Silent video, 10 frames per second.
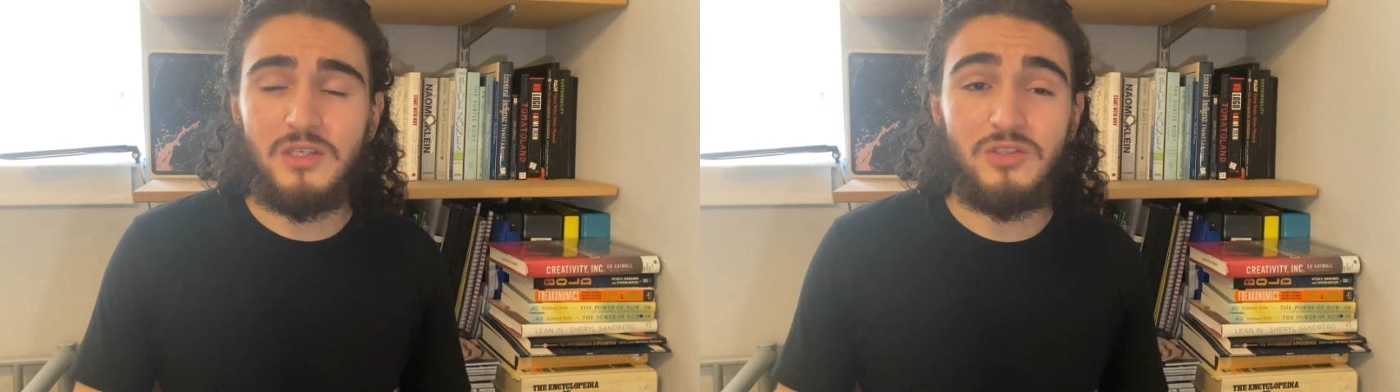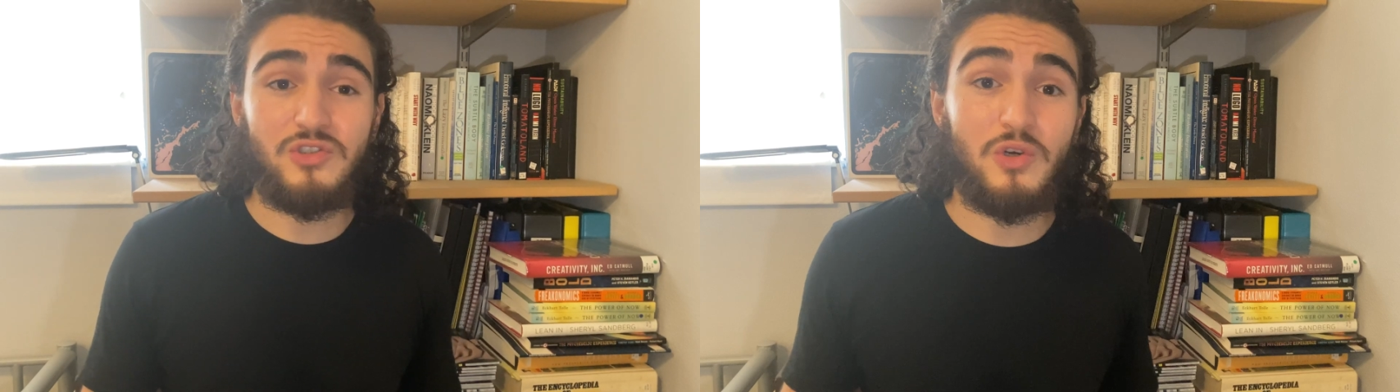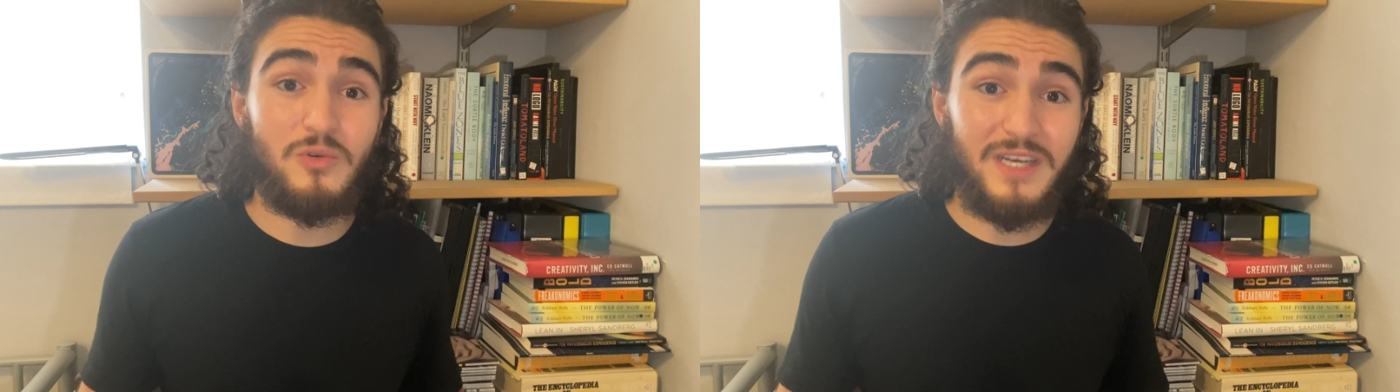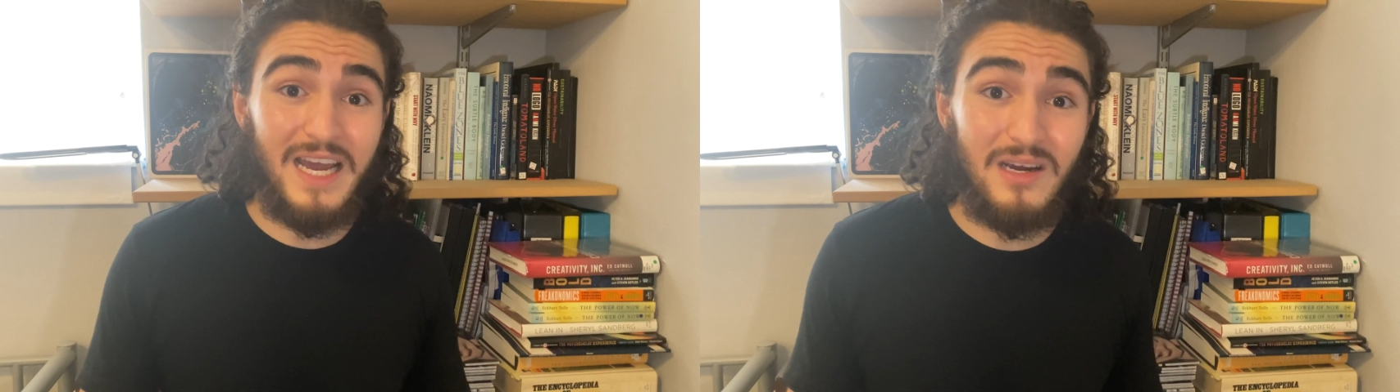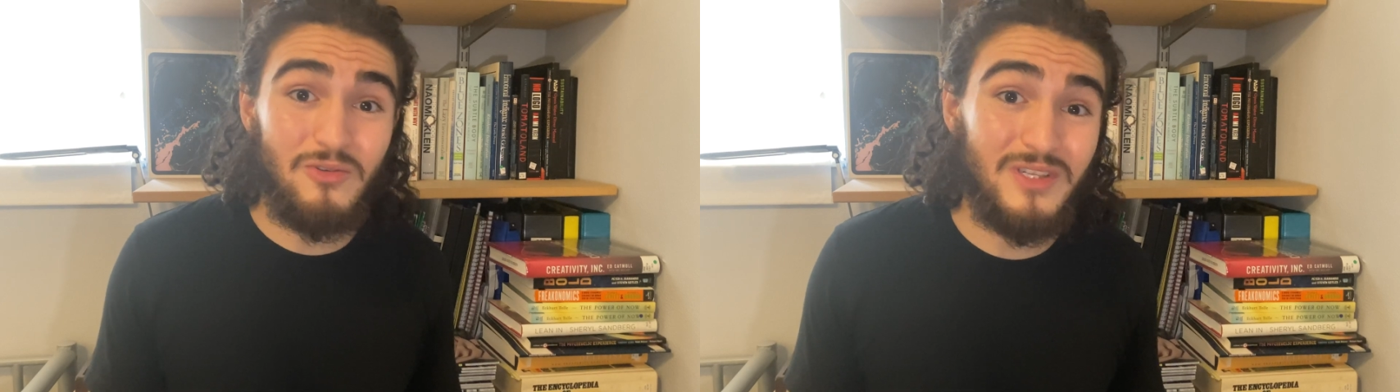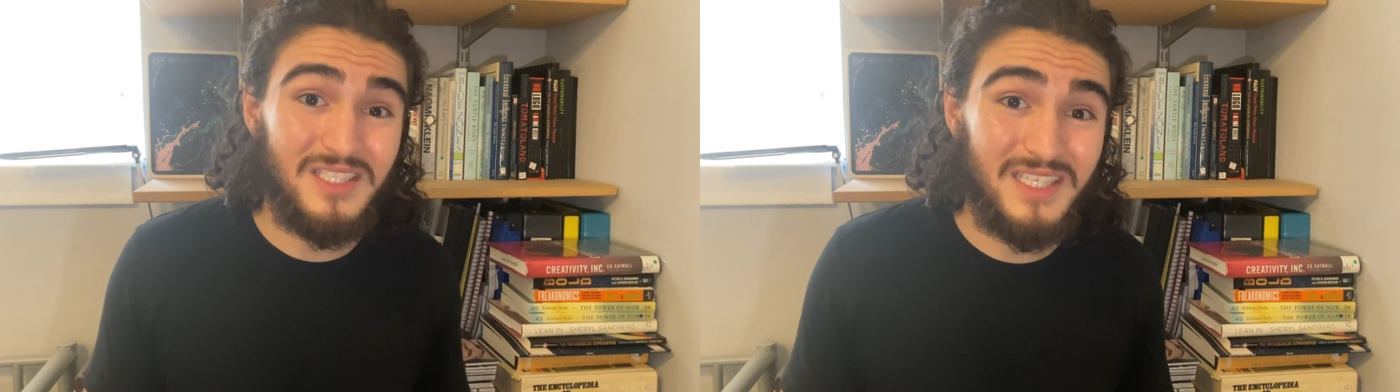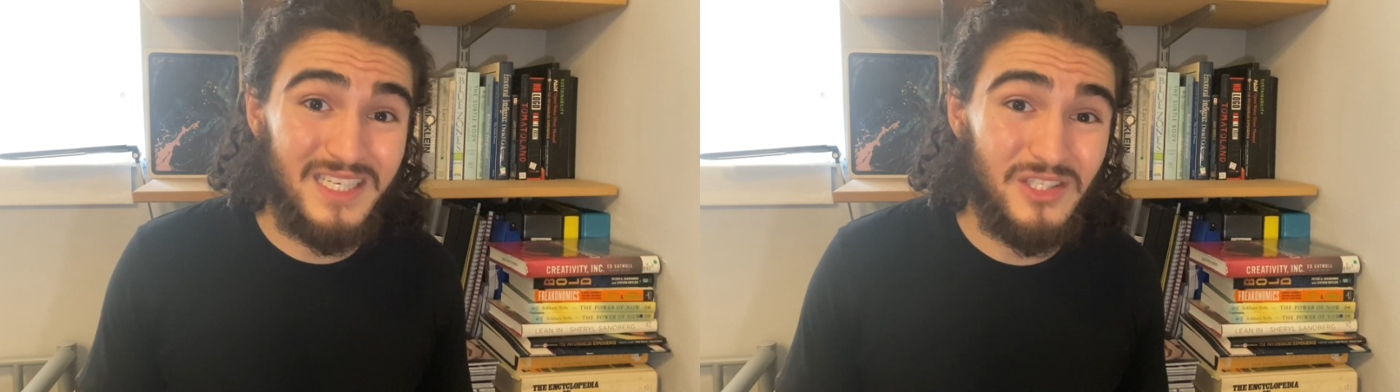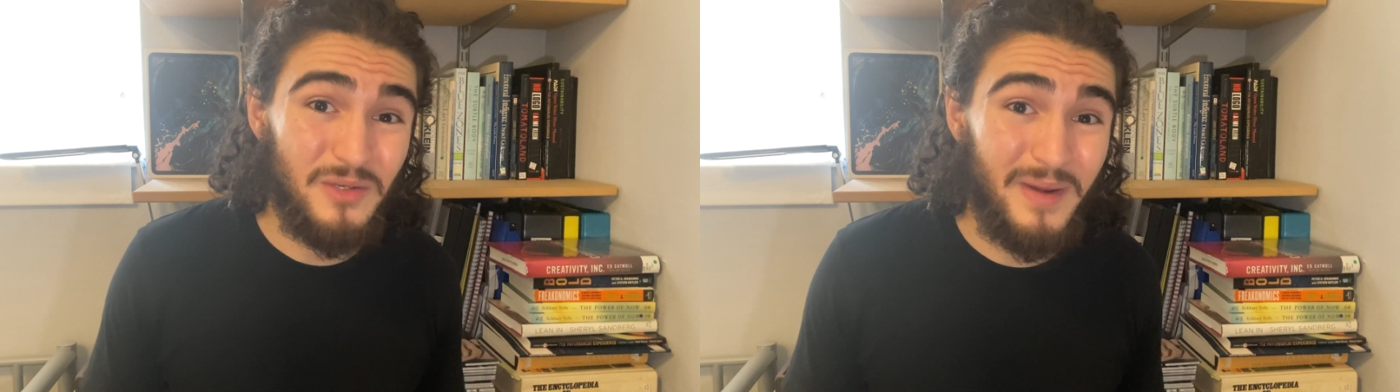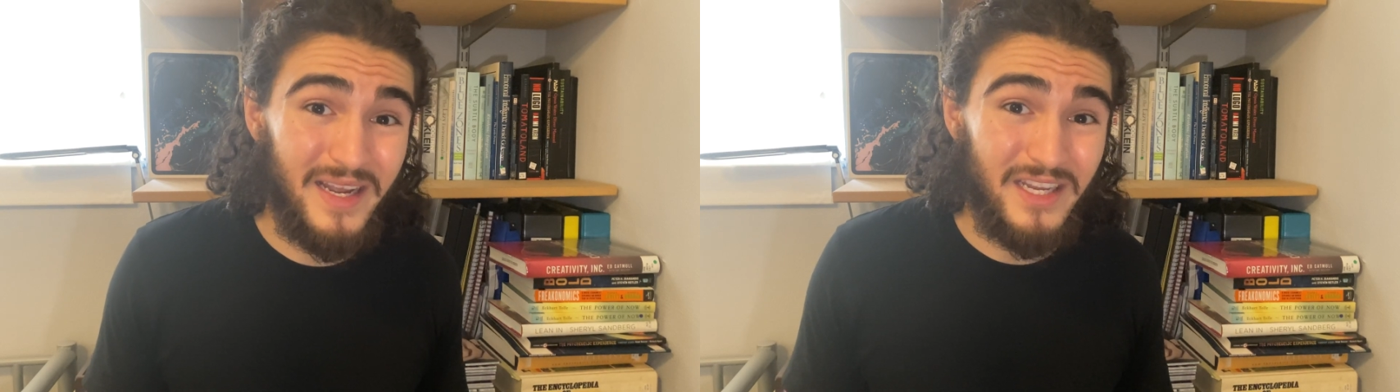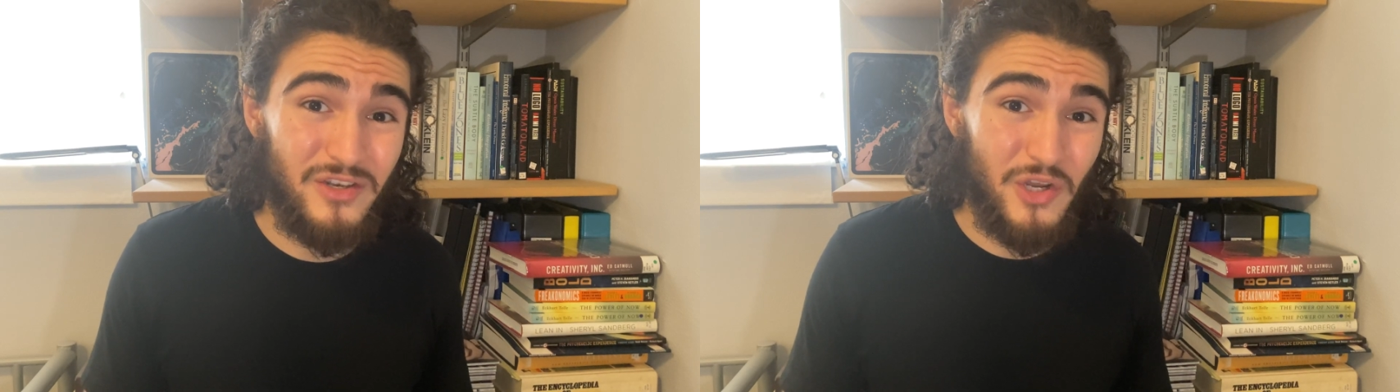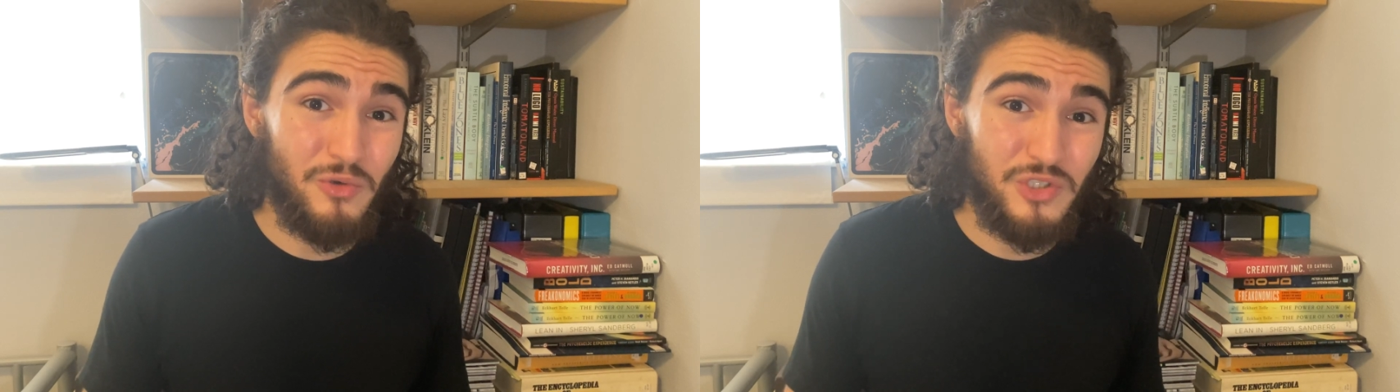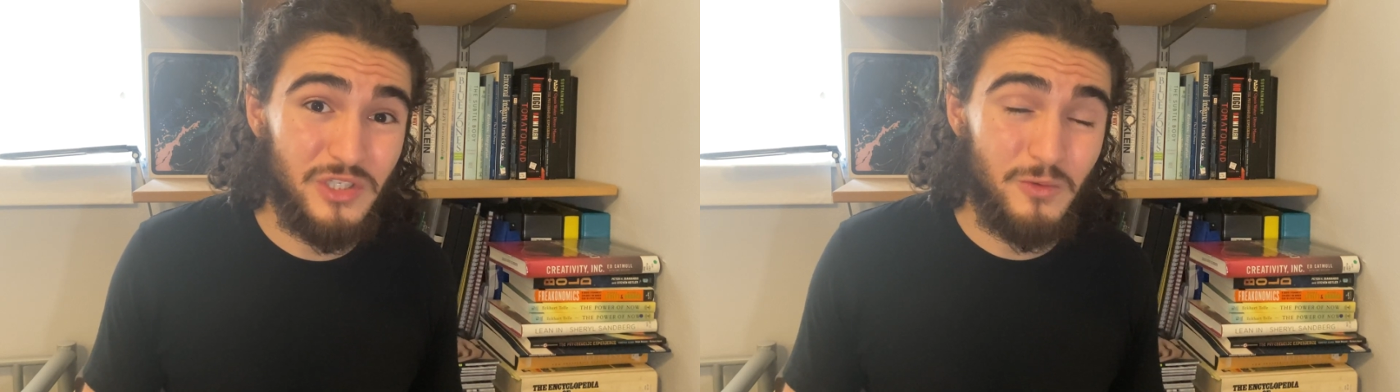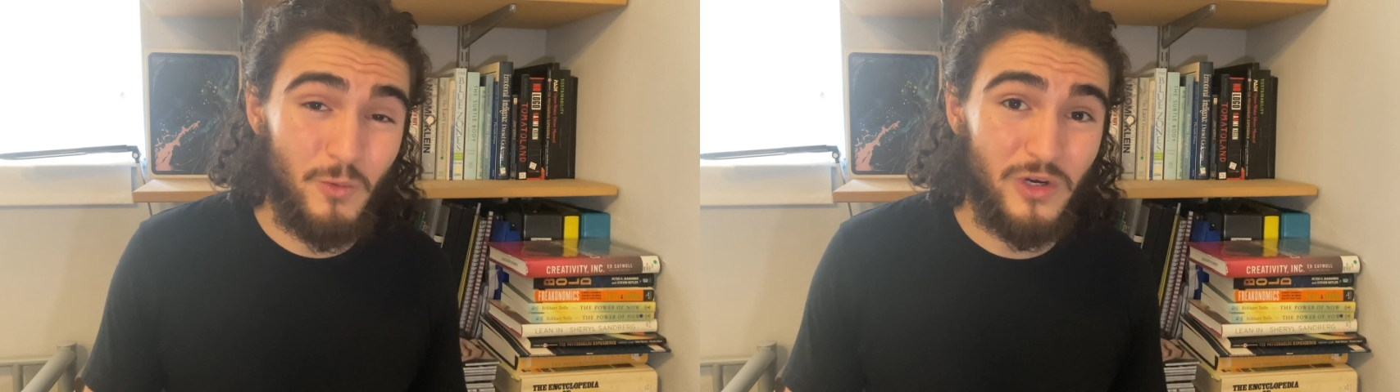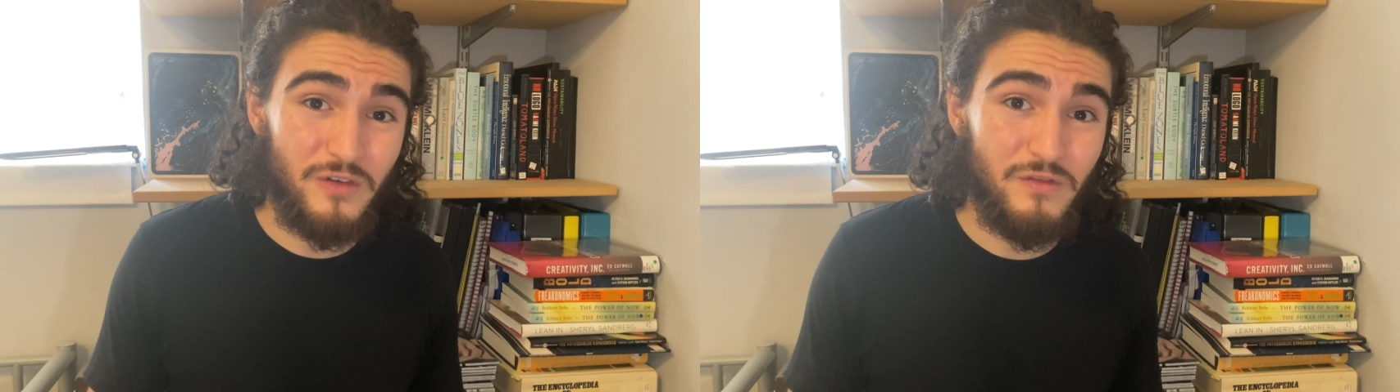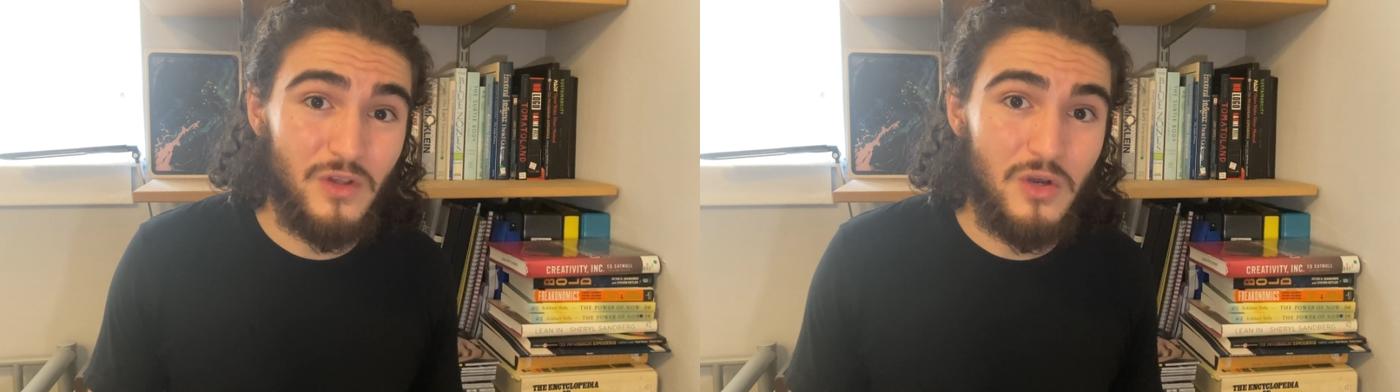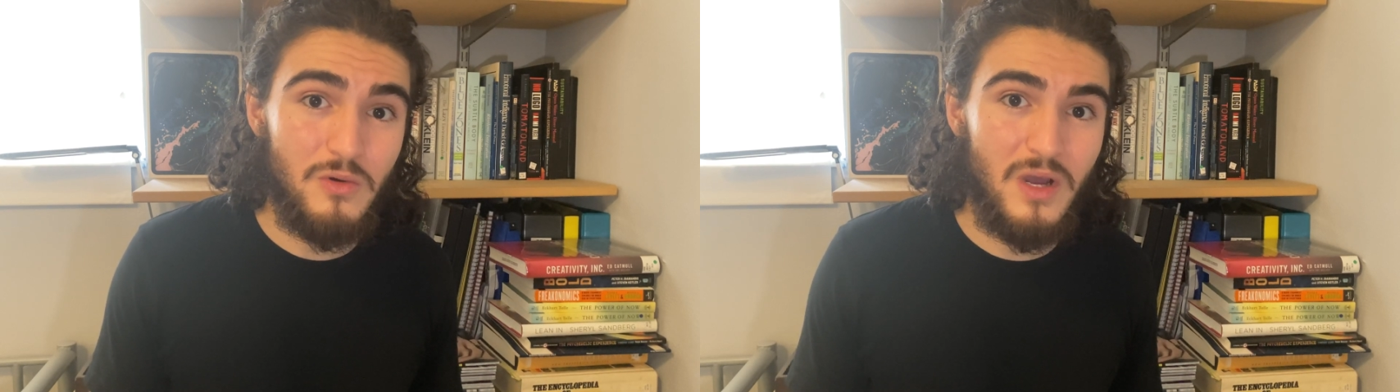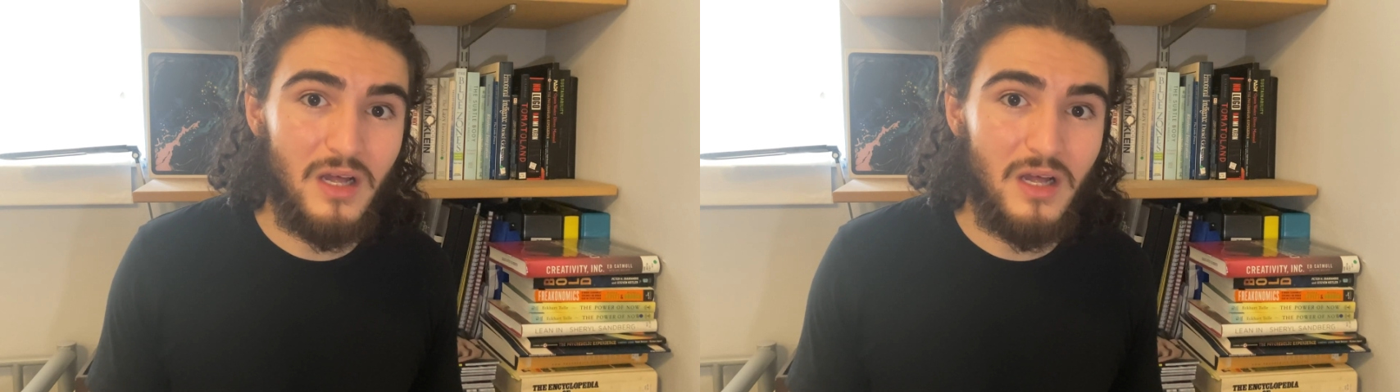So now let's get into my Notion workflow.